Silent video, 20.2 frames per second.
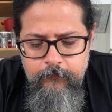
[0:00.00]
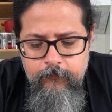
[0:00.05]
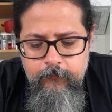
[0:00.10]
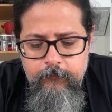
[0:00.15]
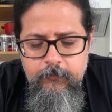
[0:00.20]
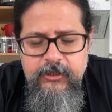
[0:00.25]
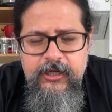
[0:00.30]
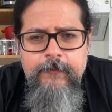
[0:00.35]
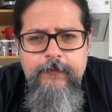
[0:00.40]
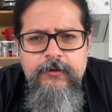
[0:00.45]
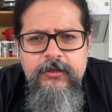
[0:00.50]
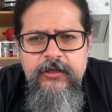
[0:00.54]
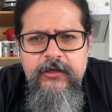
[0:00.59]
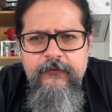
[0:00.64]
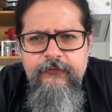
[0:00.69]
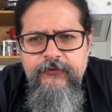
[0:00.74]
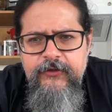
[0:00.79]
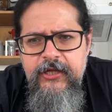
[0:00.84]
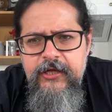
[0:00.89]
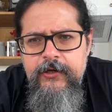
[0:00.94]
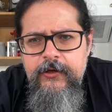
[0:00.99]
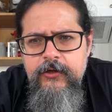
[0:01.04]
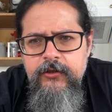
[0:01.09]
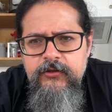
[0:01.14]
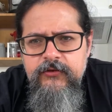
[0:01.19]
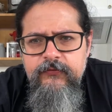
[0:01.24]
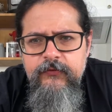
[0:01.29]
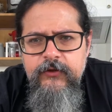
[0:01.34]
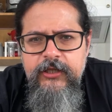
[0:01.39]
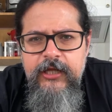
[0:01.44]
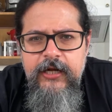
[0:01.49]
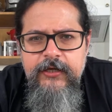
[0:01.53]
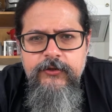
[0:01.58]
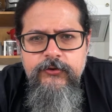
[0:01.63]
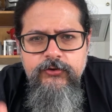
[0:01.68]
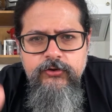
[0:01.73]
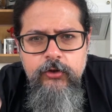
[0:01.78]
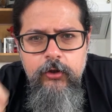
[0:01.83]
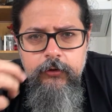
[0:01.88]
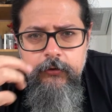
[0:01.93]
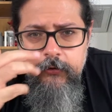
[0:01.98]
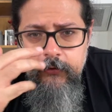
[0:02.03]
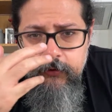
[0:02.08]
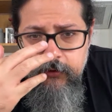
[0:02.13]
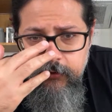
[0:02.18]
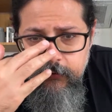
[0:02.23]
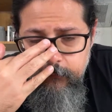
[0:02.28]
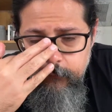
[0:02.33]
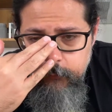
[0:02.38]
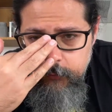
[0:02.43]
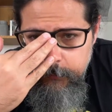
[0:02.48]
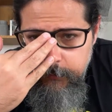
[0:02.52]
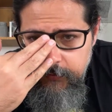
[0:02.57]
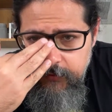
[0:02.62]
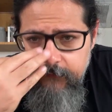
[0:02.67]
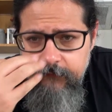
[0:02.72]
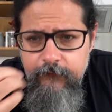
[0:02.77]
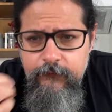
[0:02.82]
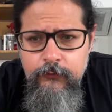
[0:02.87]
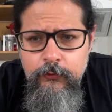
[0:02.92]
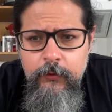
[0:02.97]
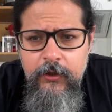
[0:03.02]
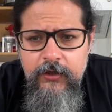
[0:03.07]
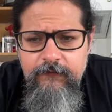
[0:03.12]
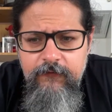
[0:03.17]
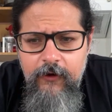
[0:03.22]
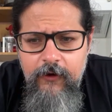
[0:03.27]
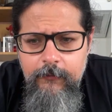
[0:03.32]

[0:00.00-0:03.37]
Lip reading: But I believe takers for that genre would be few and far